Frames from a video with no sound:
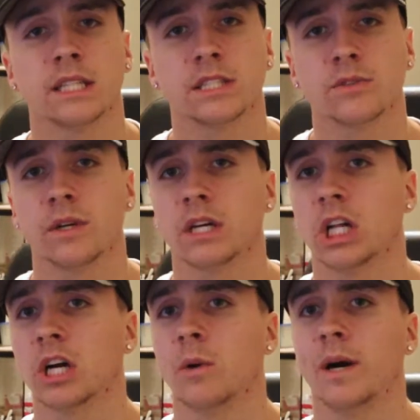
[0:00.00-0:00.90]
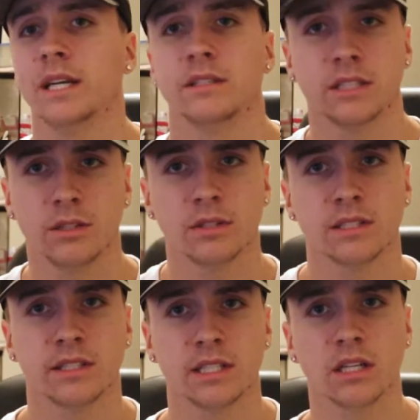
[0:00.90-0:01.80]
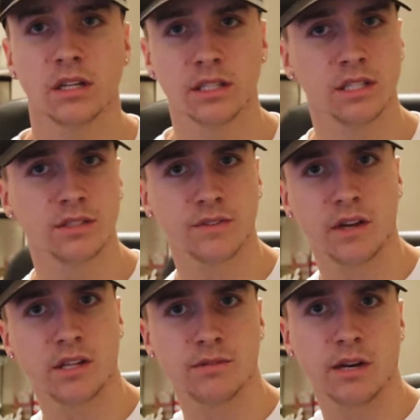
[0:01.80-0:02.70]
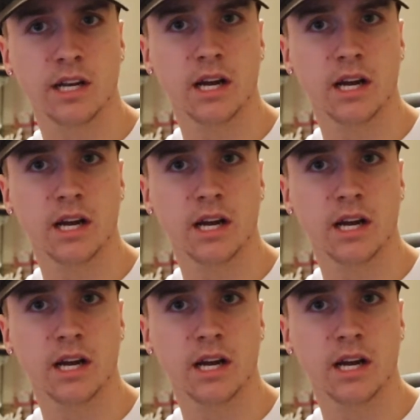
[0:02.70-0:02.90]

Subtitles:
that's going clockwise that you can see on these fans right